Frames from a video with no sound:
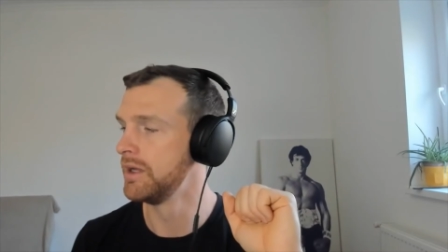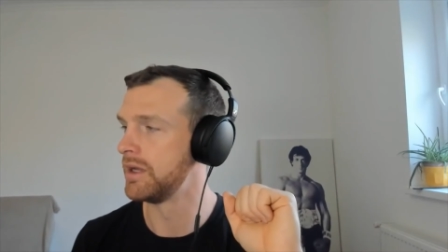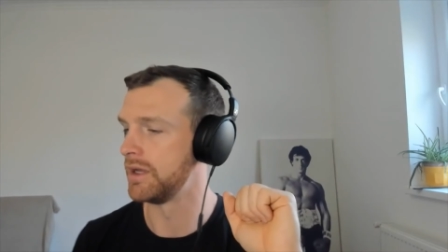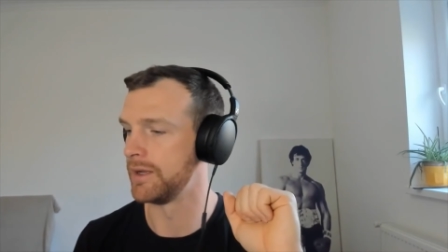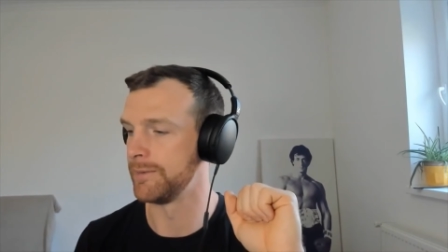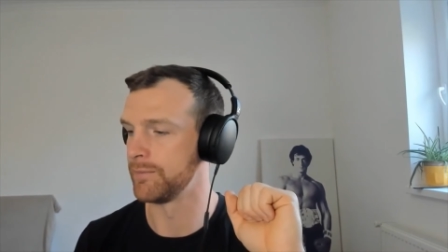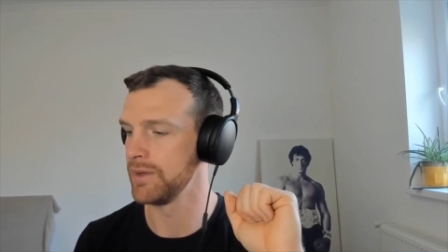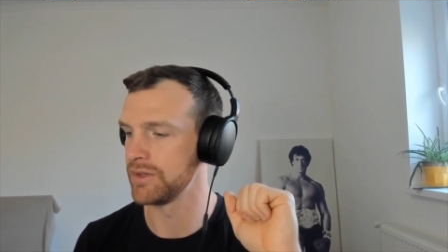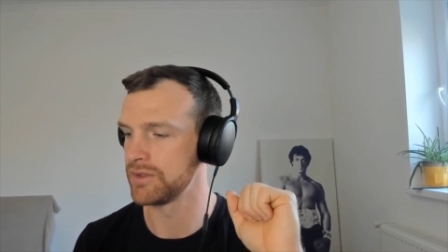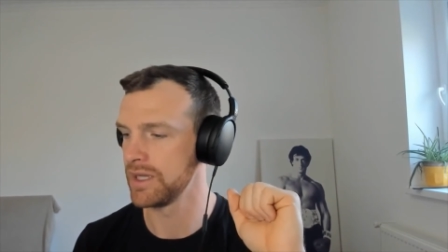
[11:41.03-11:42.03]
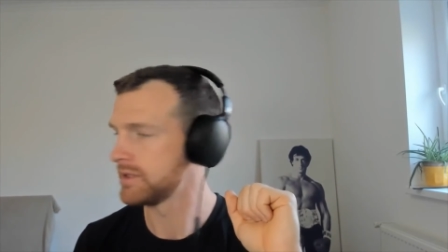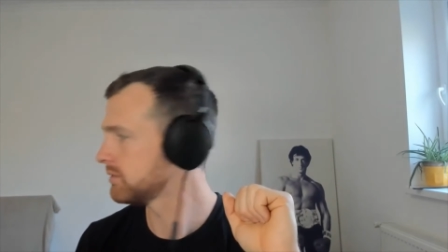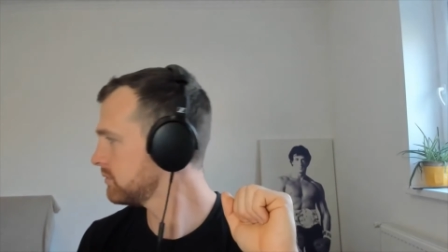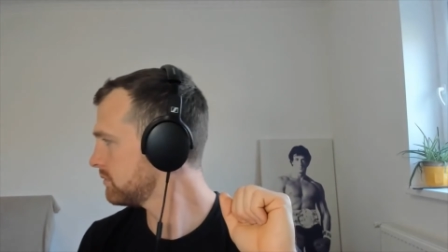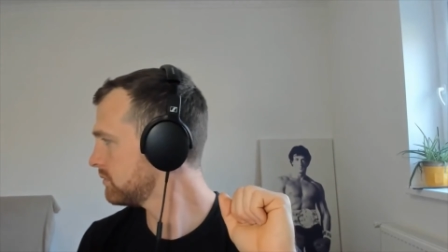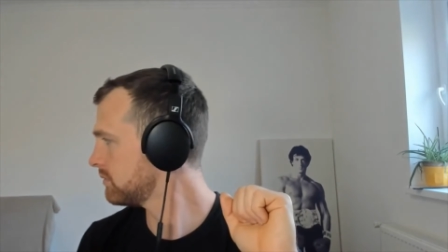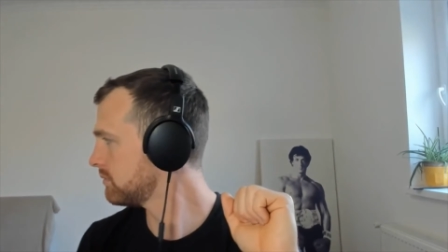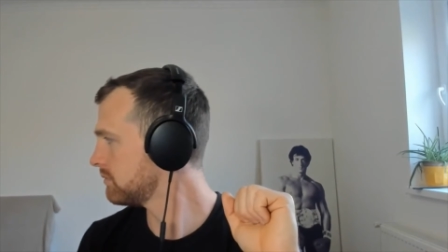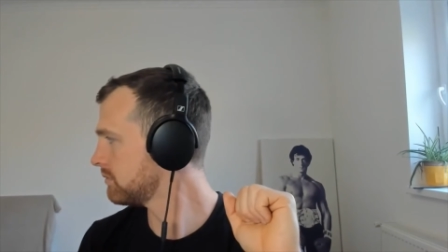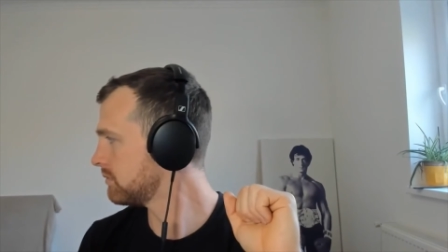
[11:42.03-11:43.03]
But yeah, just getting
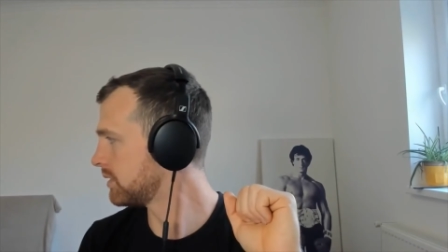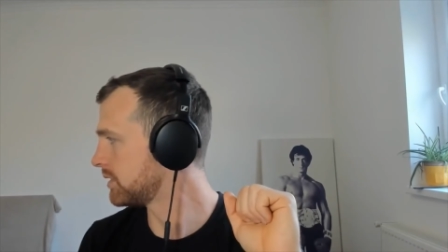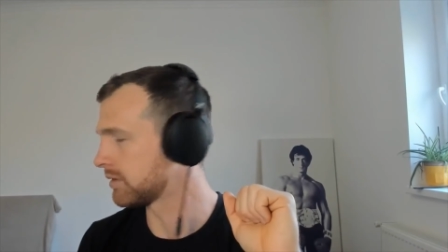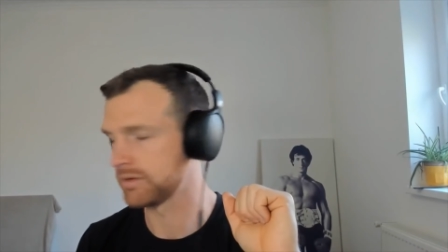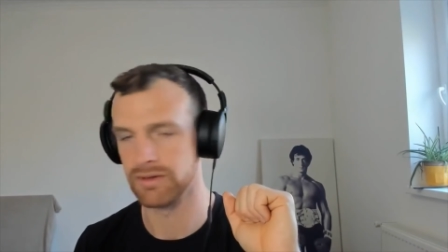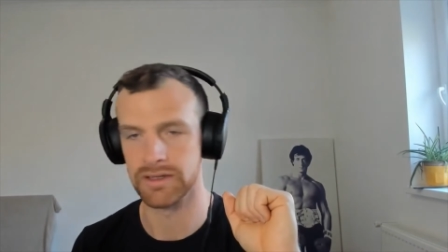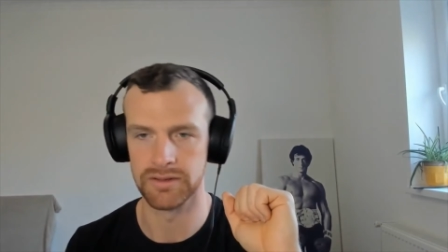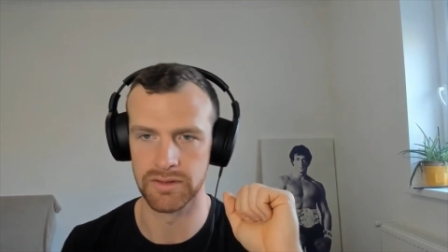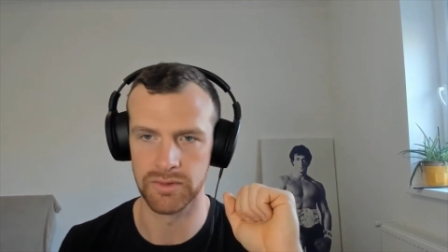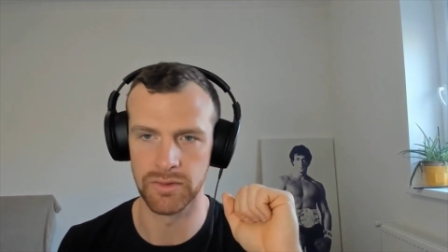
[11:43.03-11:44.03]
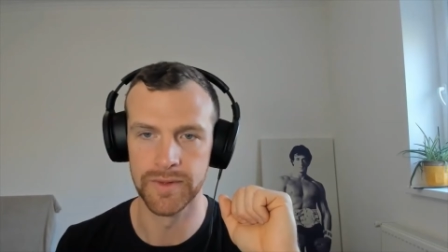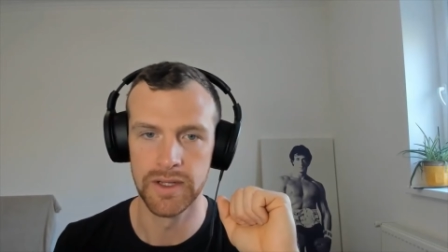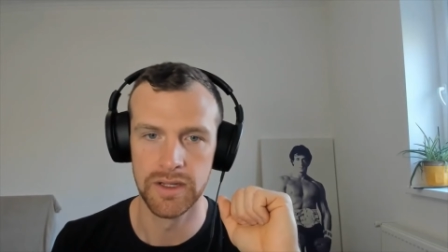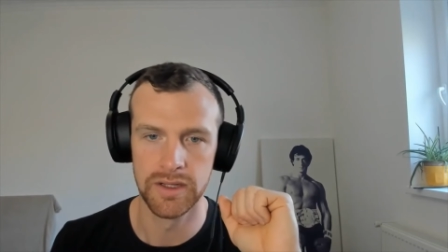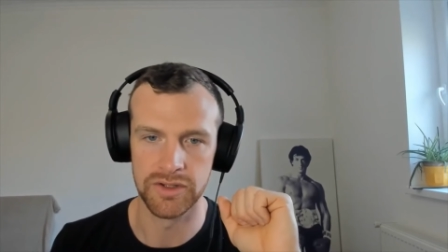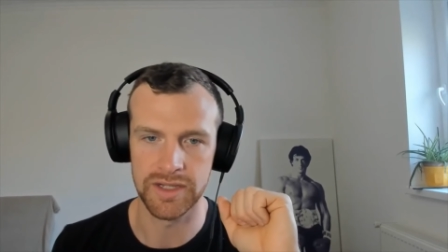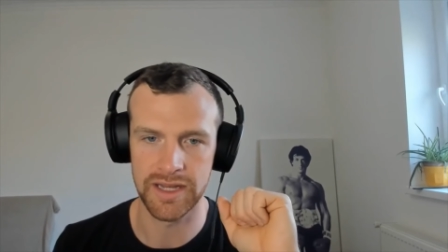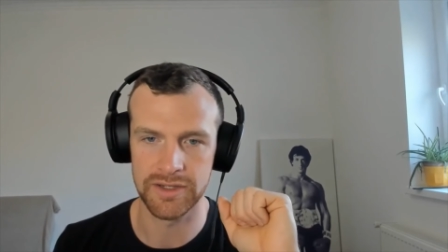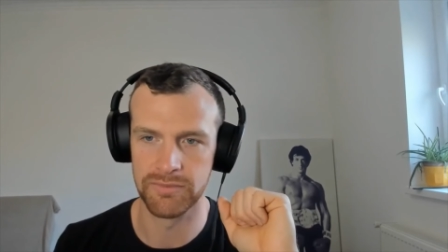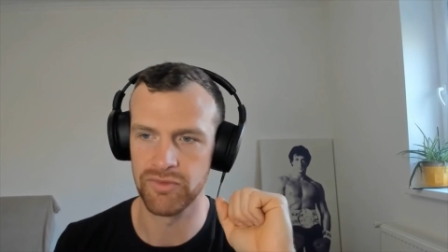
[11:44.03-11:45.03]
my dog's scratching on the door. Just
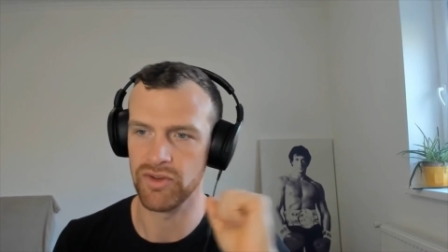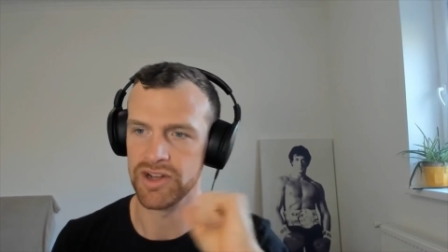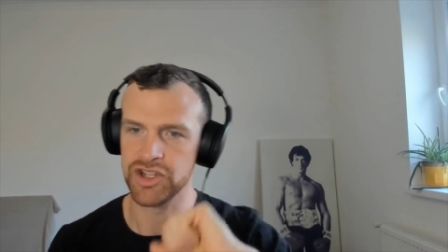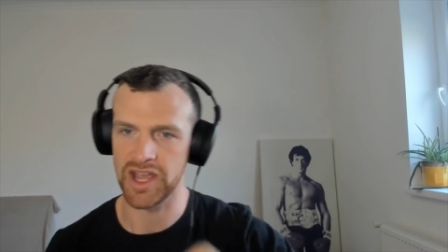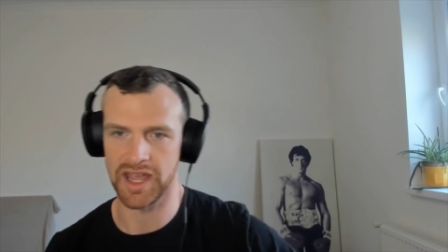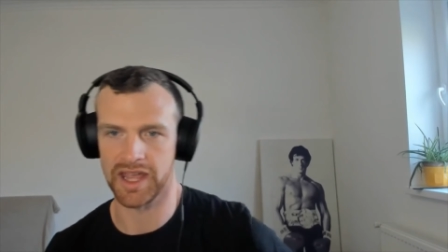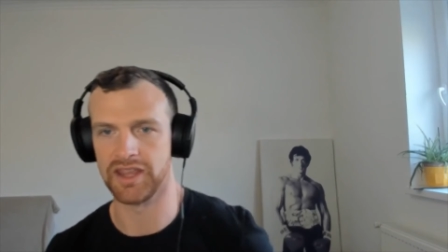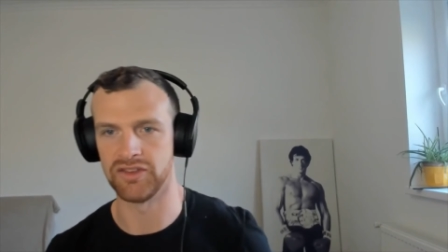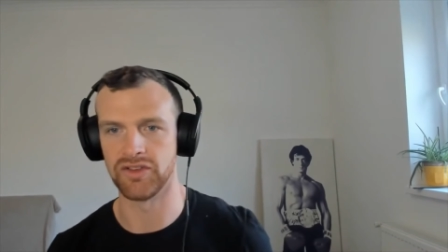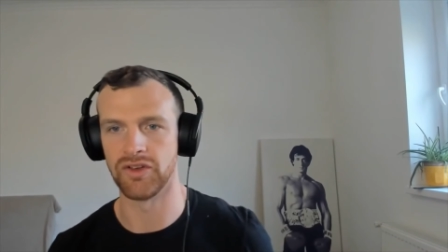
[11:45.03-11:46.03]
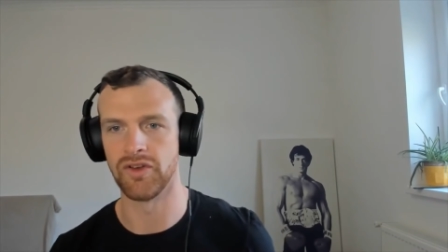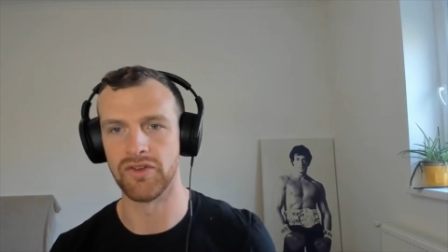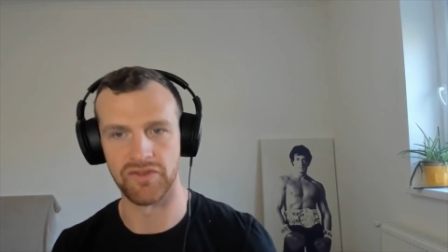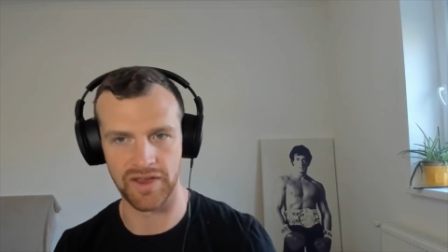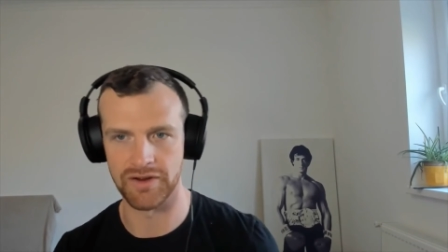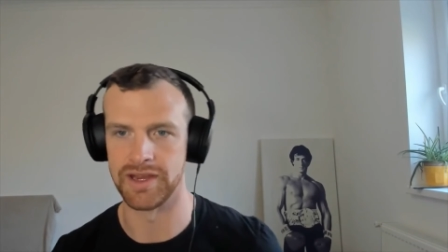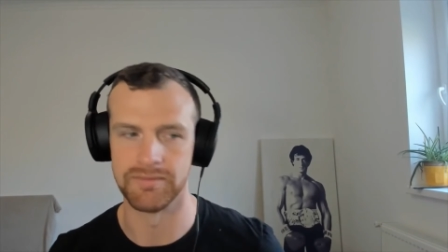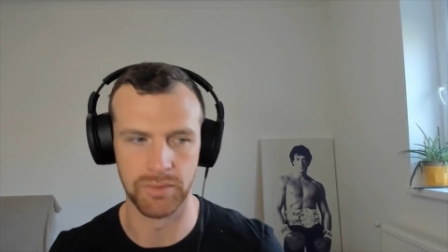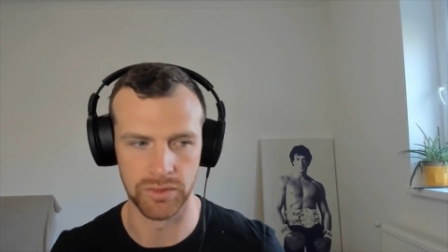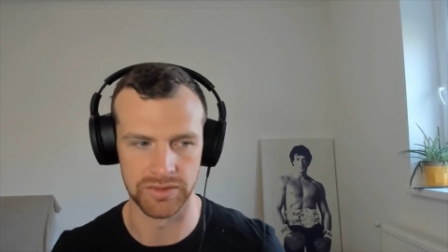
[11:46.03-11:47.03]
getting some fresh air is very
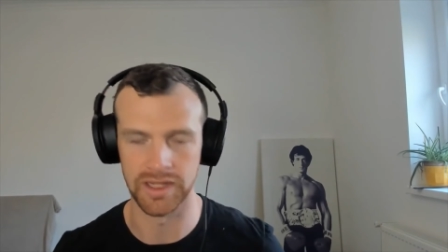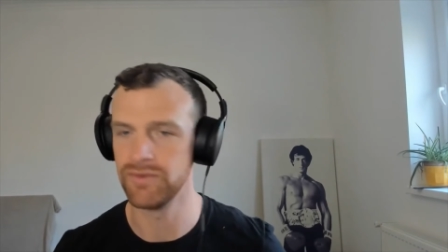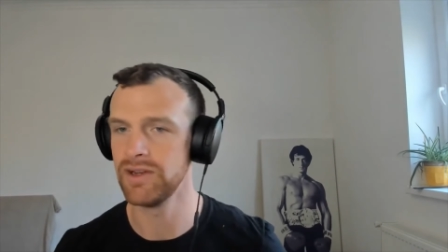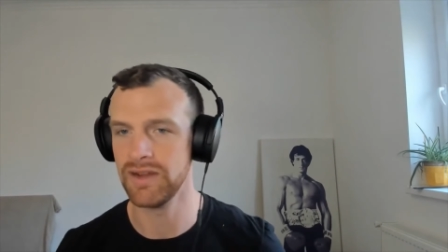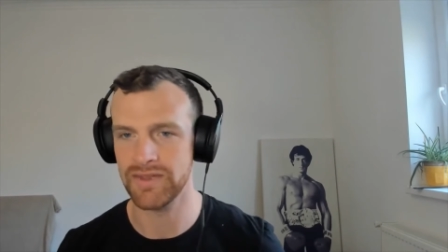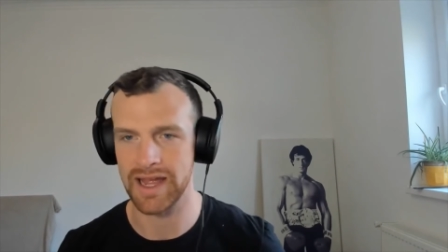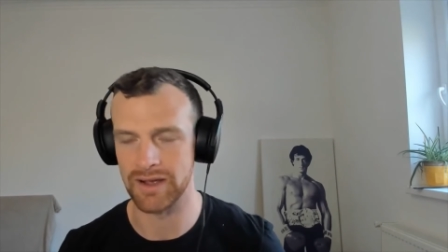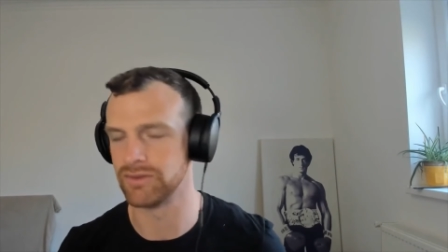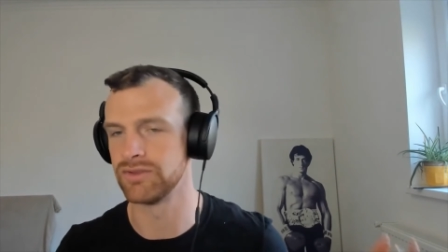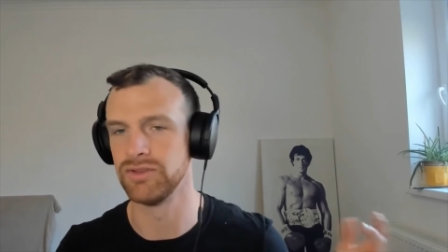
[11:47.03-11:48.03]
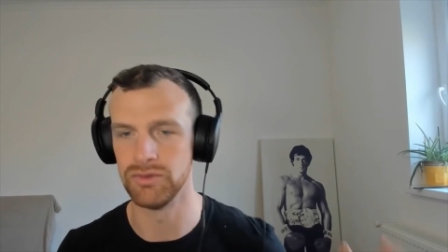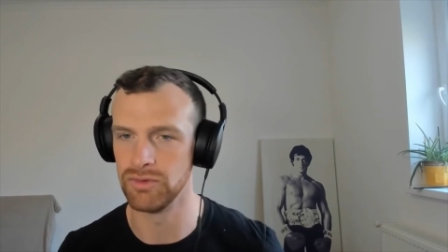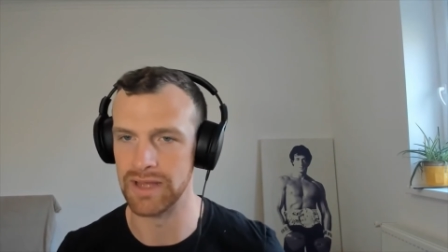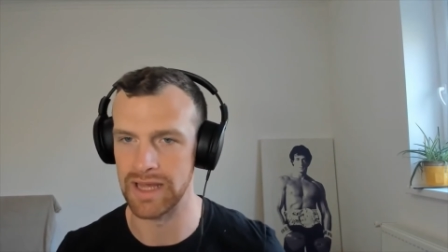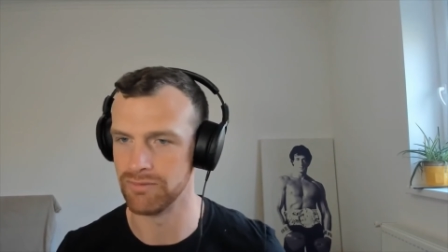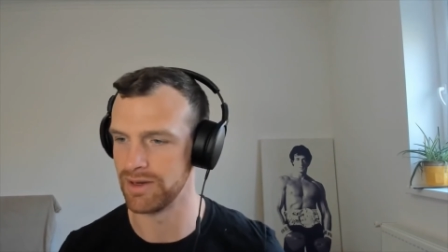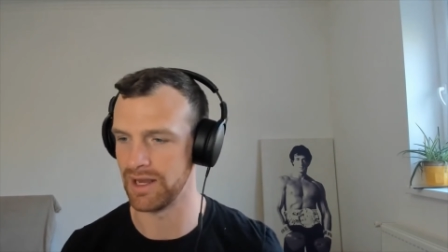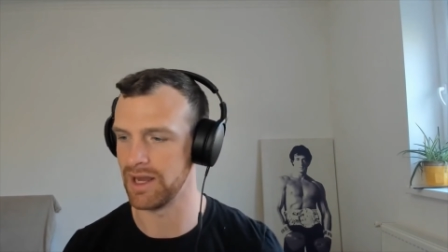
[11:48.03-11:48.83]
important. If you leave the house, you do that already.